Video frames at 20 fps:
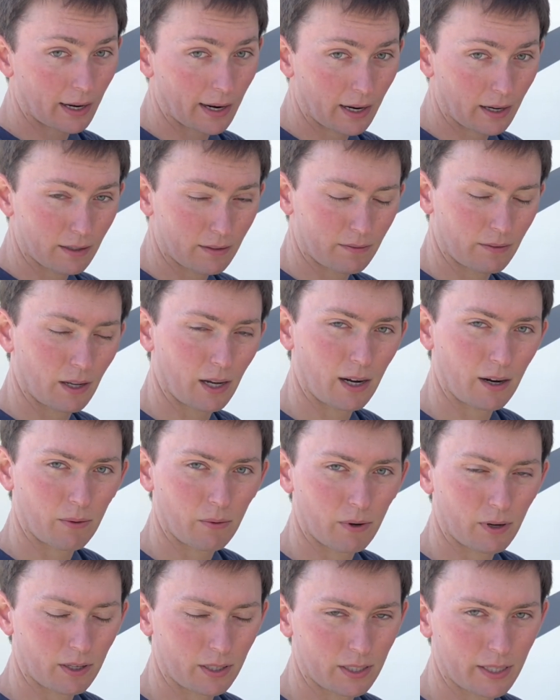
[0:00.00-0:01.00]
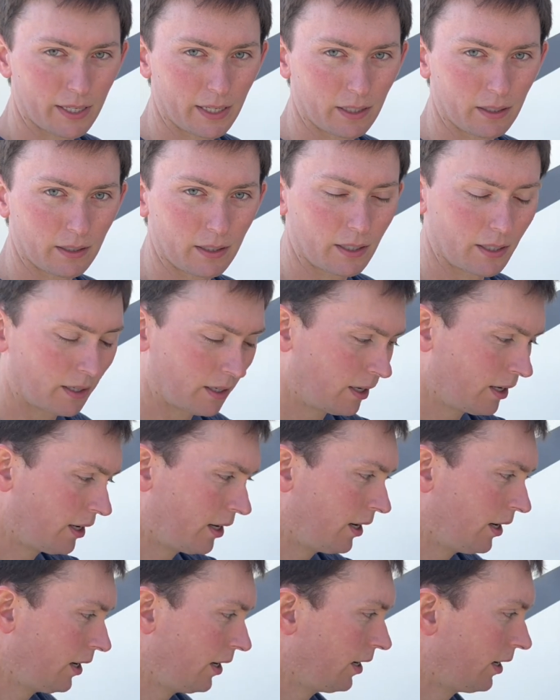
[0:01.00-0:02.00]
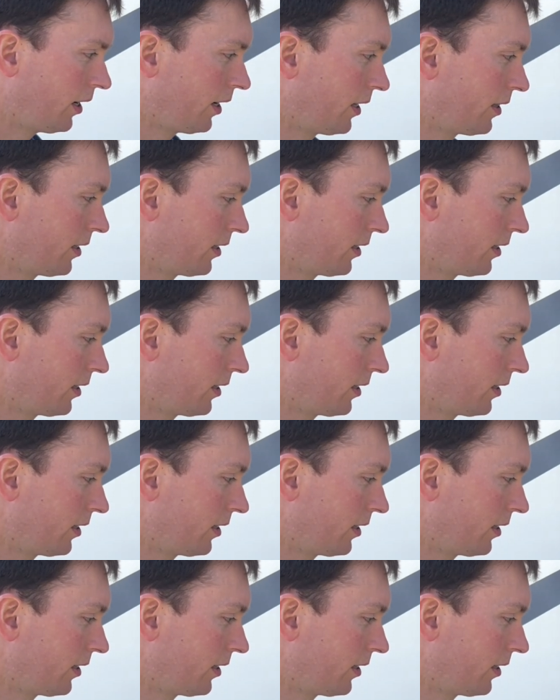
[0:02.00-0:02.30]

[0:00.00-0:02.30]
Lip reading: out of the hot water heater. And